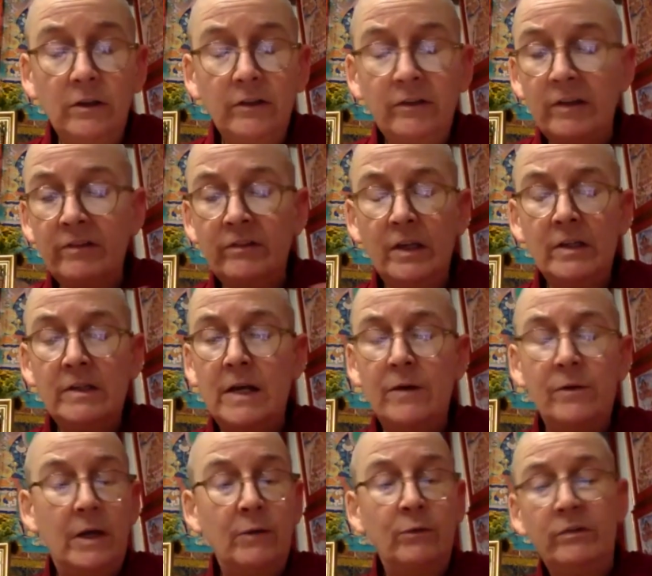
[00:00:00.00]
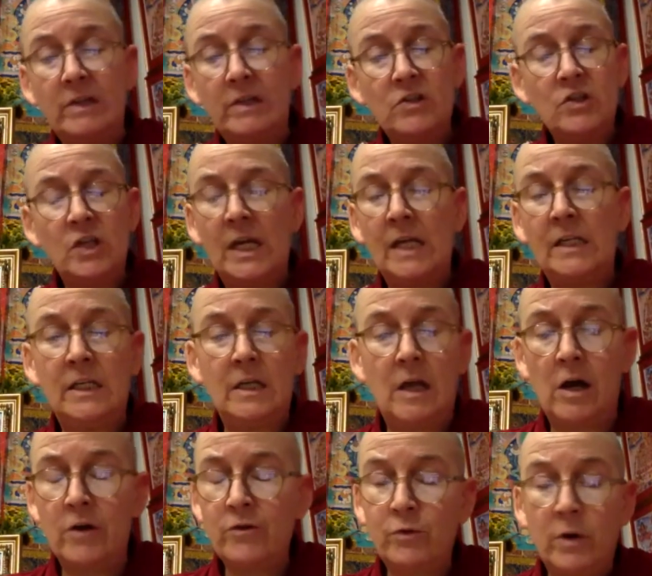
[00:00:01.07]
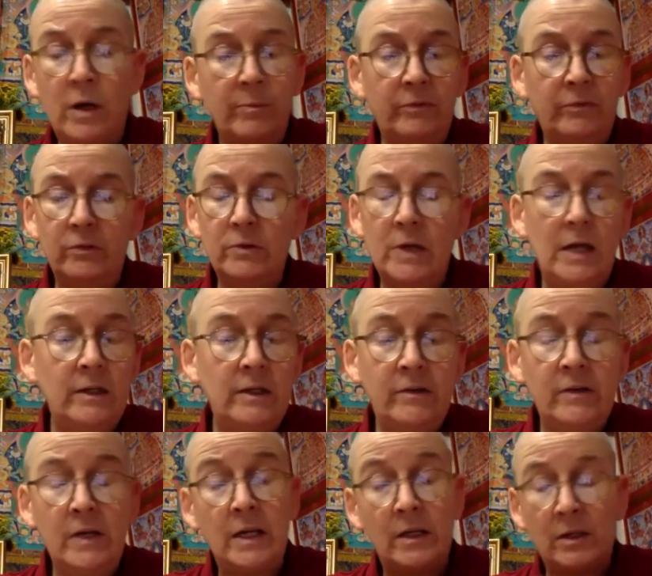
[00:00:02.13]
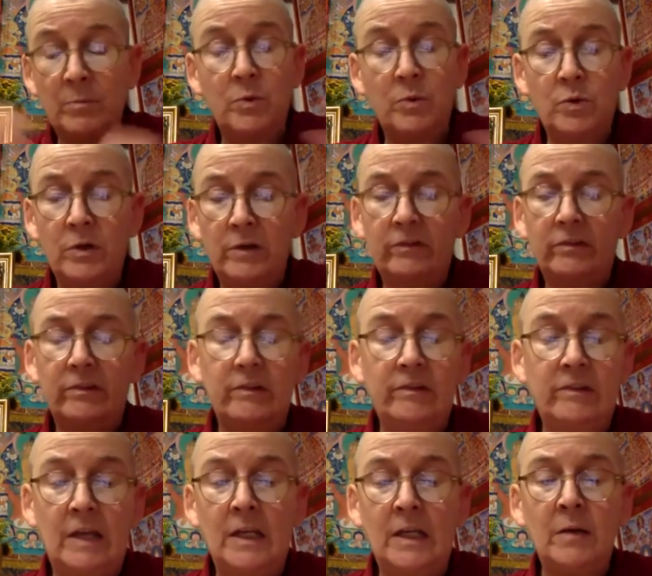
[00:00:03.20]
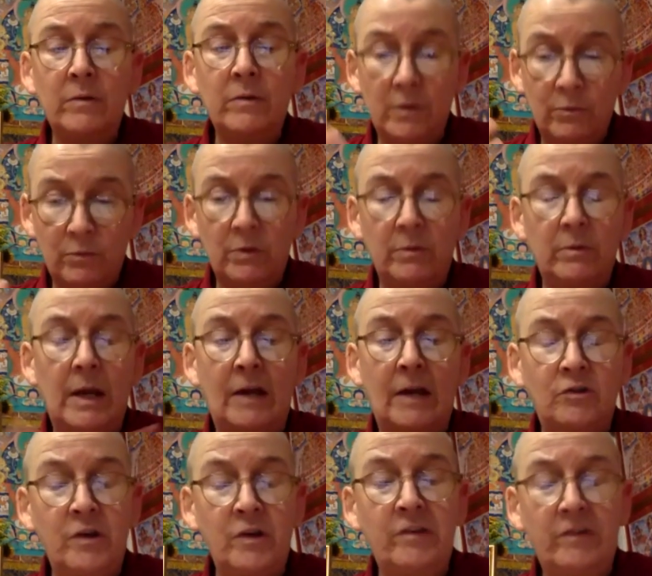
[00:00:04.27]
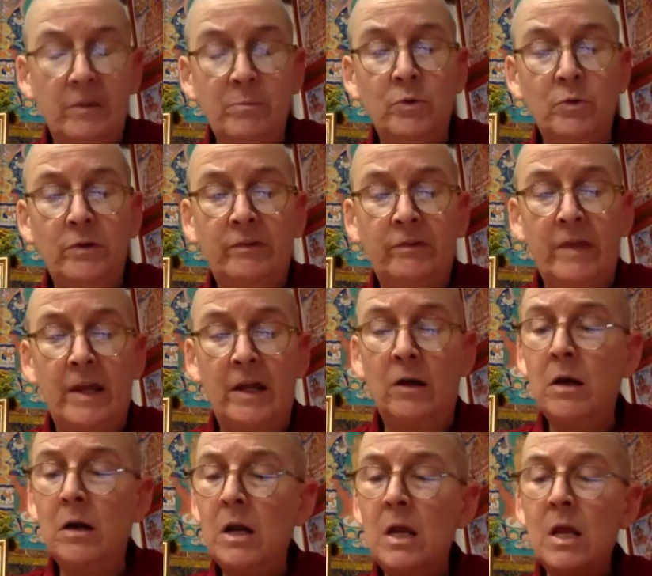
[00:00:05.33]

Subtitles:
As I said down, I was teaching at an ashram, so not in a Buddhist setting. There were actually some Buddhists there.